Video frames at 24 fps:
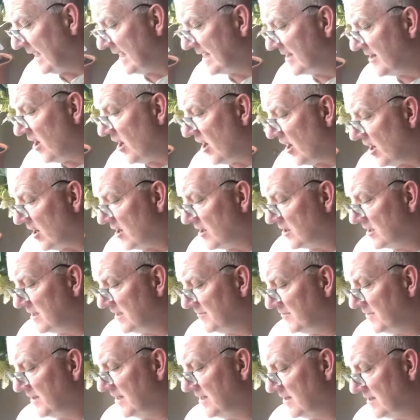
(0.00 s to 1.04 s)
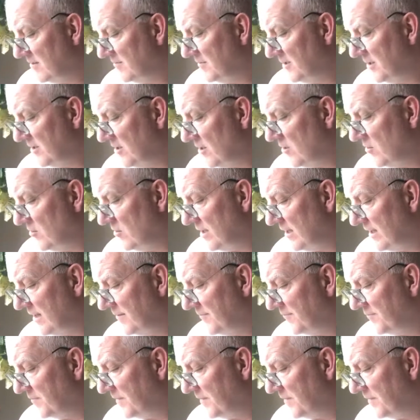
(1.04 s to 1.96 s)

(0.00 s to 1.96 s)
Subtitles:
can hardly become a yogi.